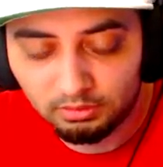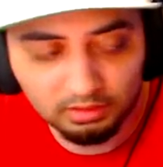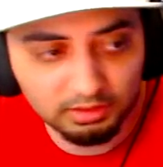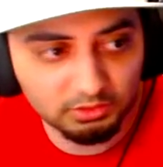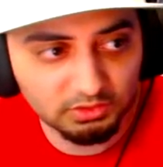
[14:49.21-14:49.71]

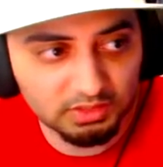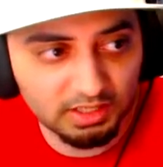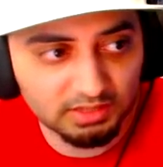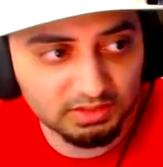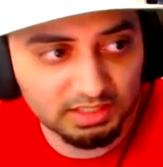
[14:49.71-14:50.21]
Like just
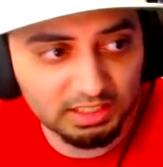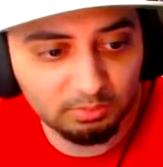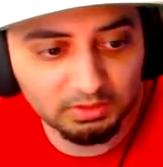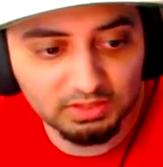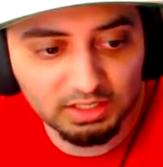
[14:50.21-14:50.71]
nice to keep
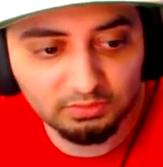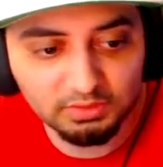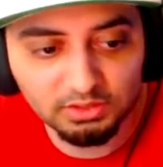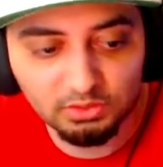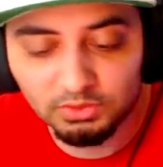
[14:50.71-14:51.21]
it safe,
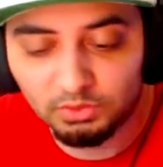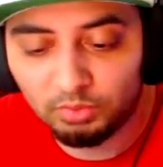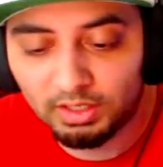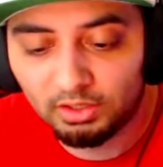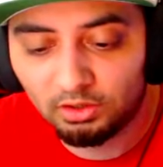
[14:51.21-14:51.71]
seems it's a
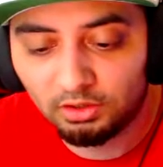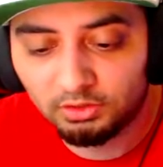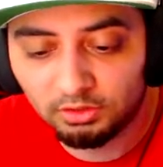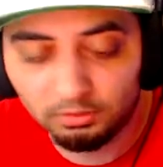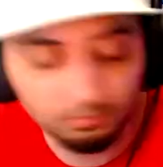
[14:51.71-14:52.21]
rare card, you know.